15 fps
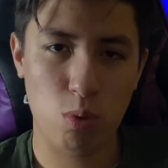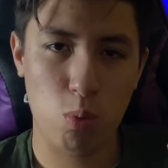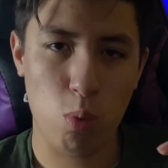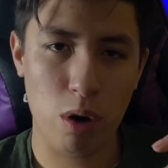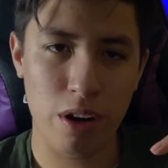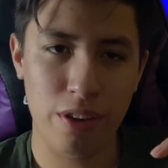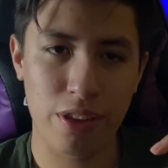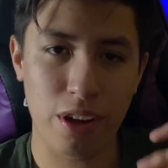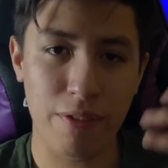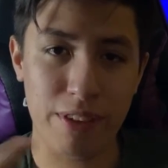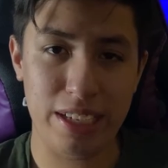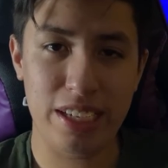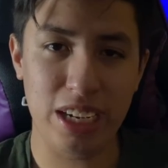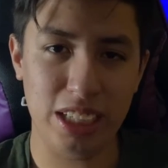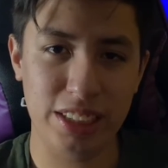worth of
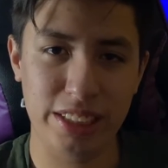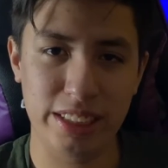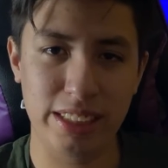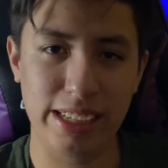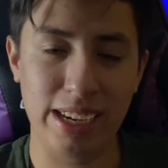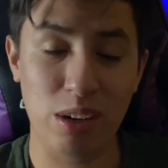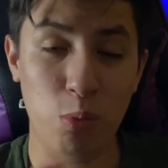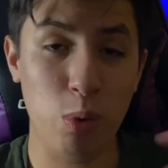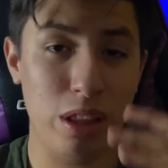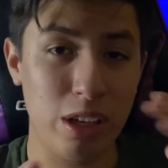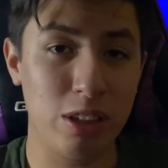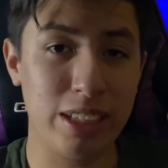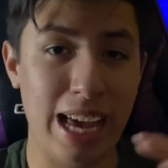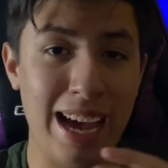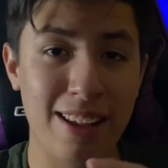Justice League with
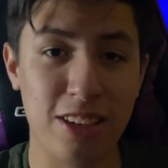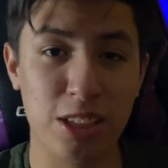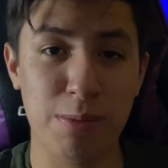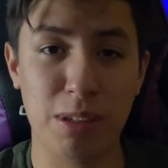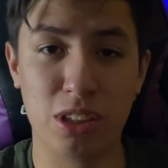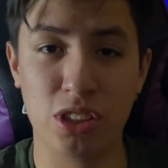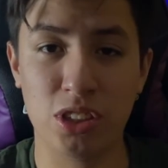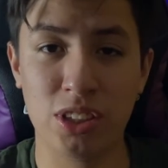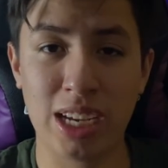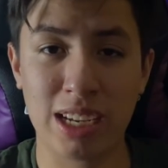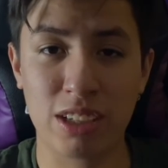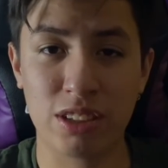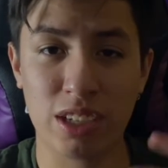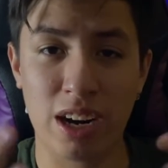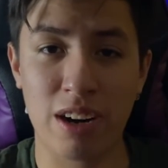those actors, because those
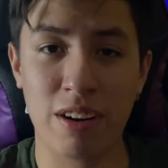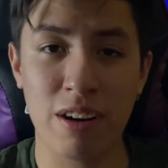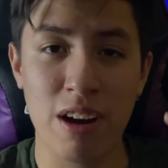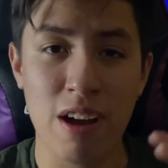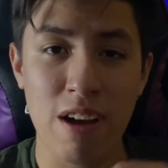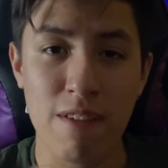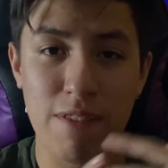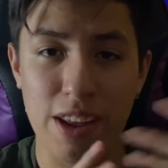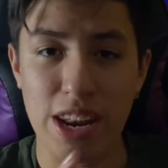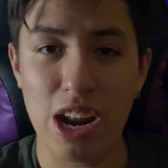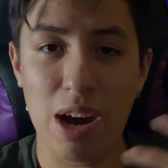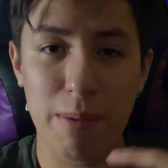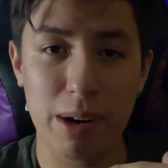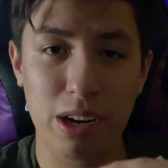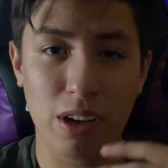actors are
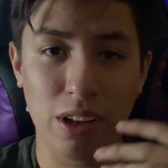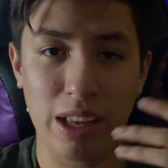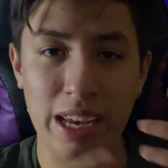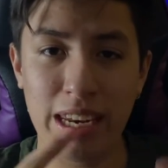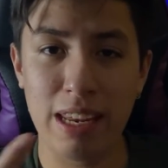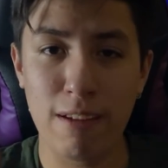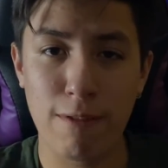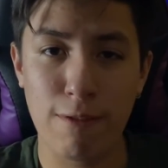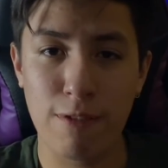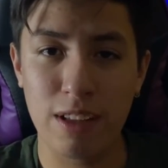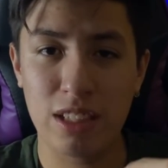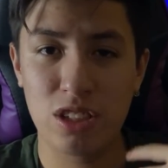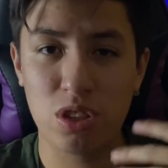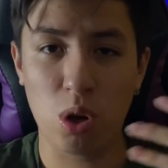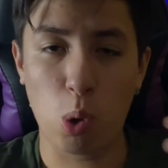phenomenal and they
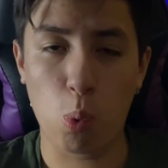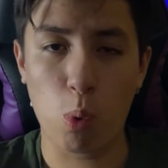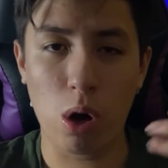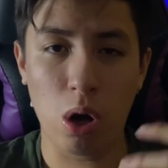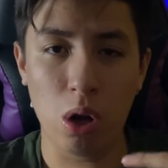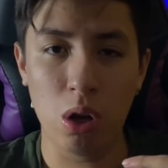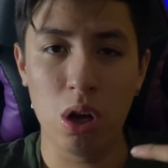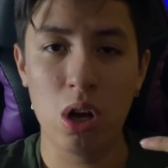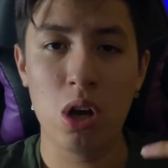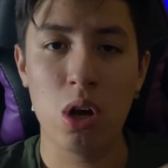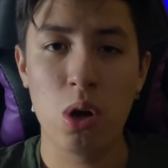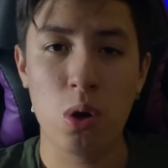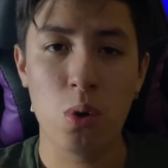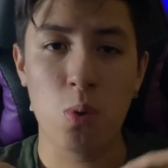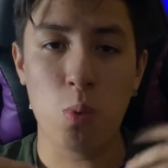fit so well
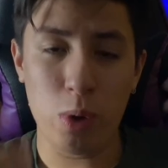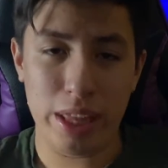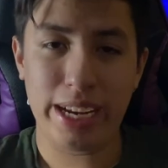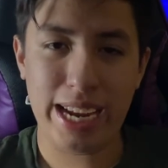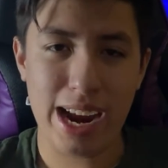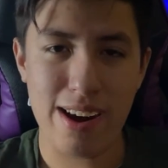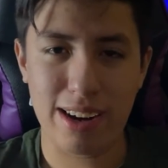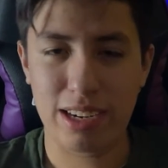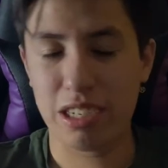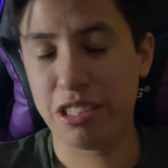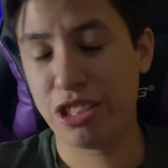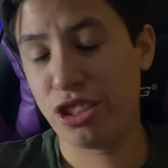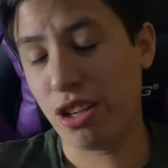with the characters.